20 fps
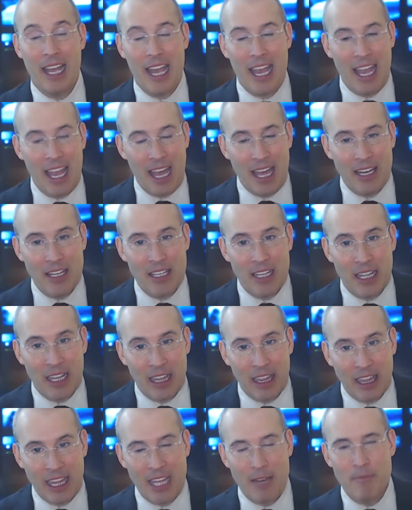And
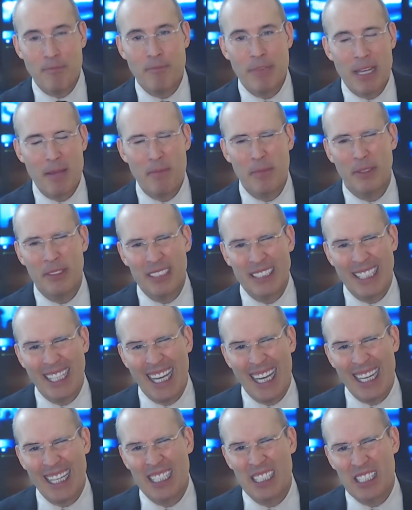let people
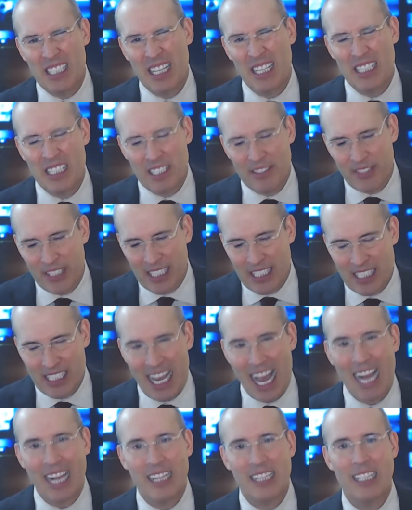get a sense of
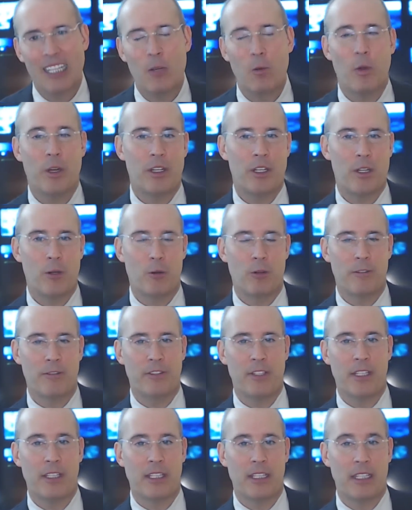exactly what you are
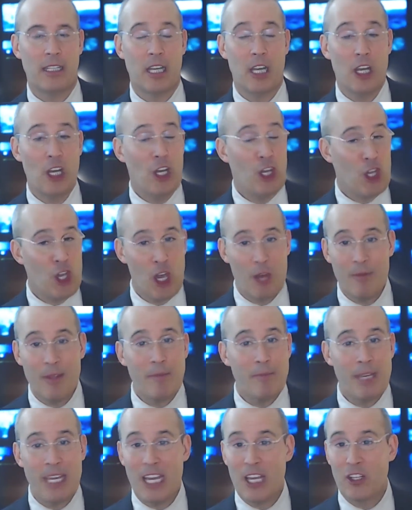feeling.
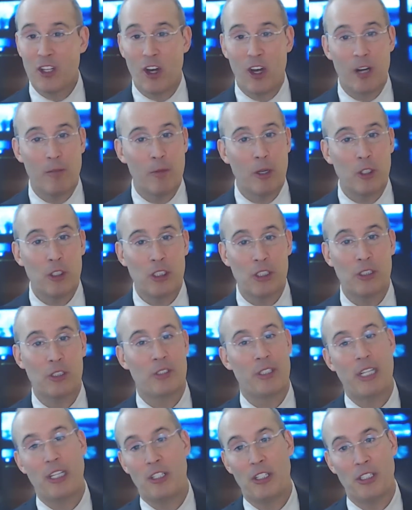Human beings are emotional
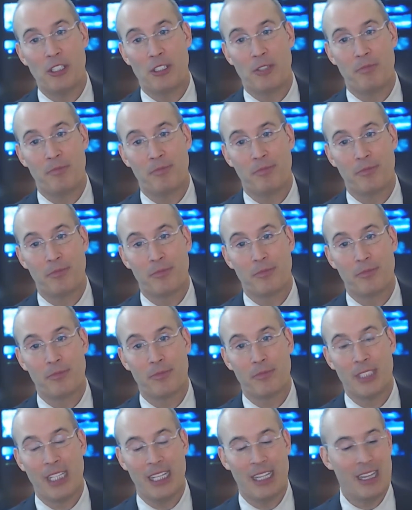creatures,
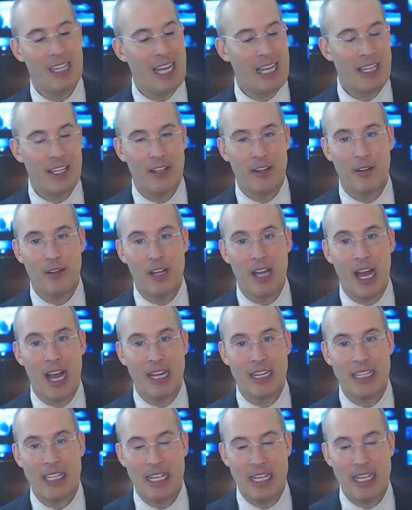like it or not.